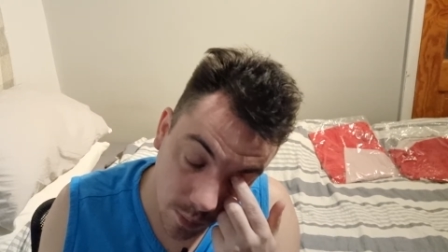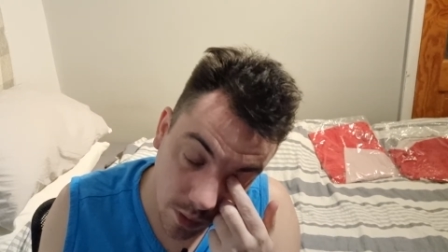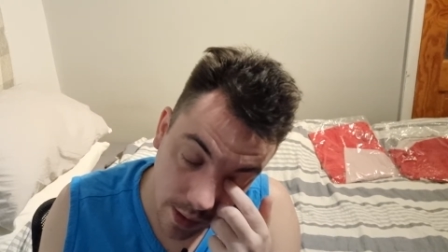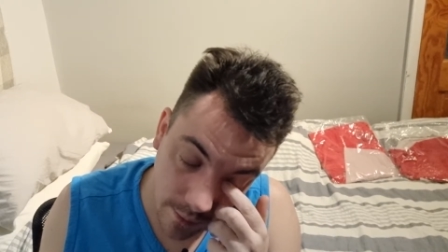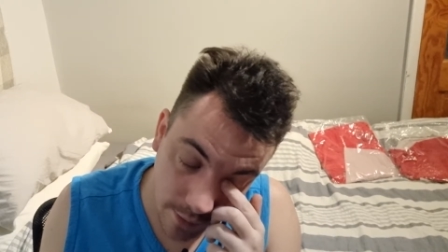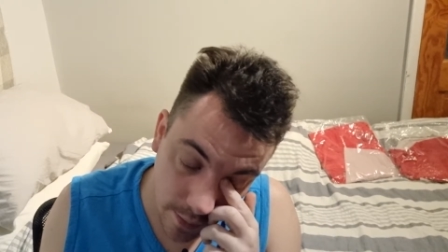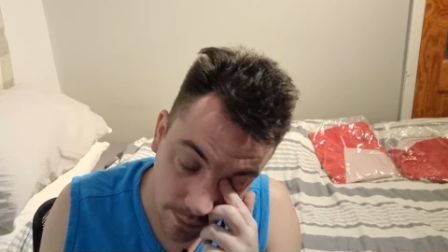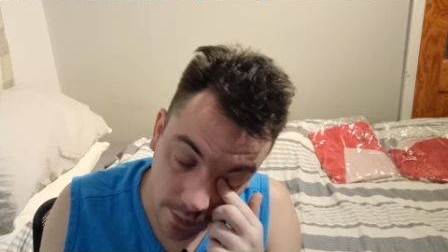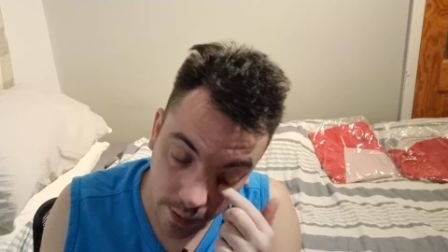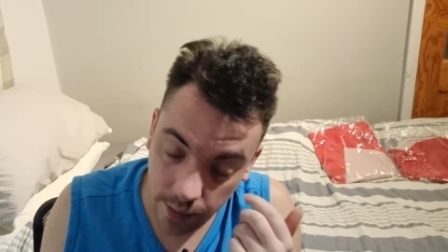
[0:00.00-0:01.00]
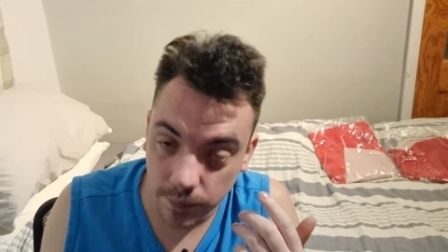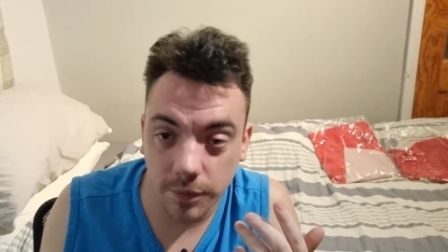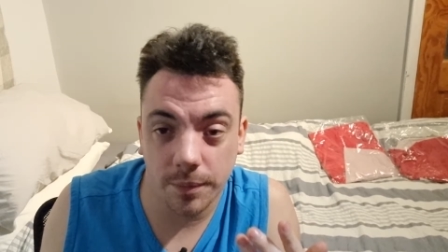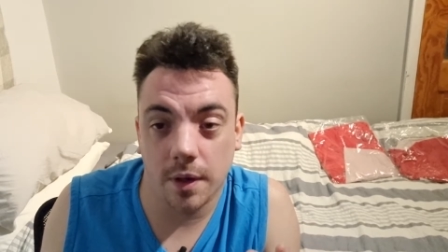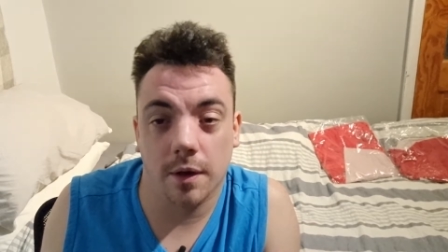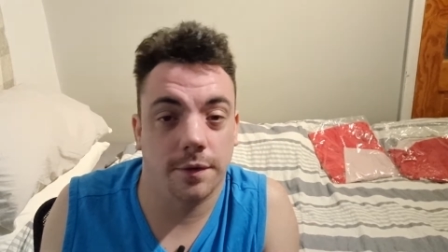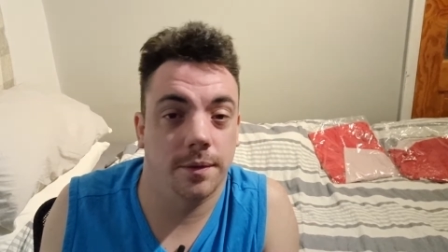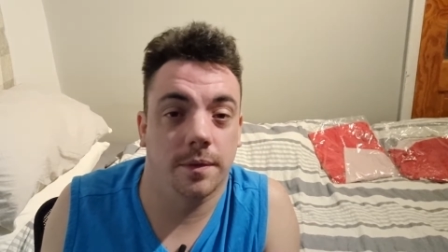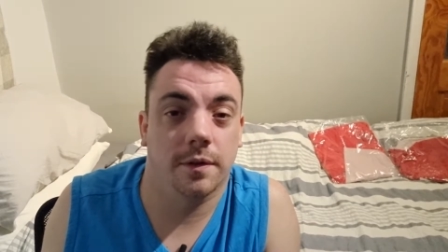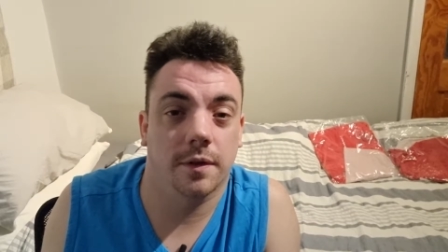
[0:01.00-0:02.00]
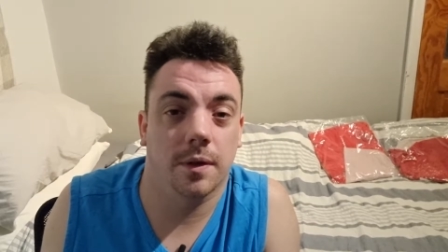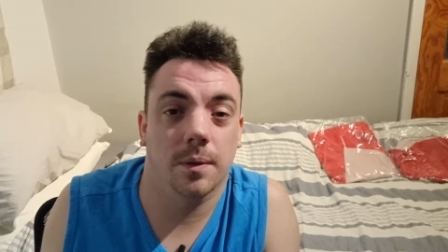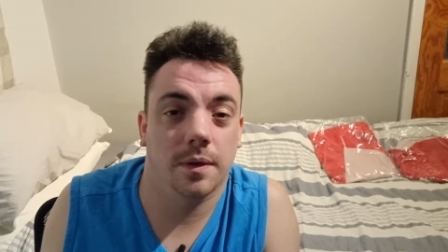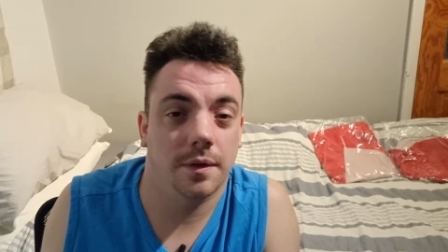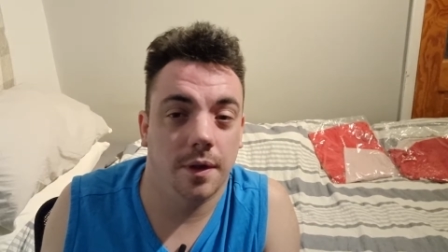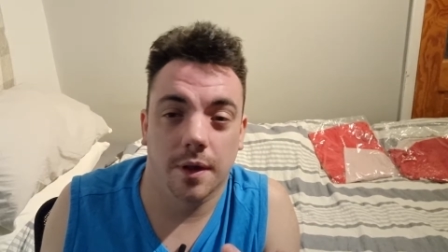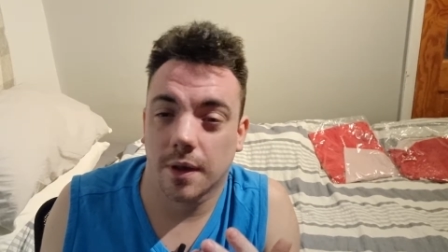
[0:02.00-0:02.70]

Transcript: whatever. Even from the loss from the Seahawks,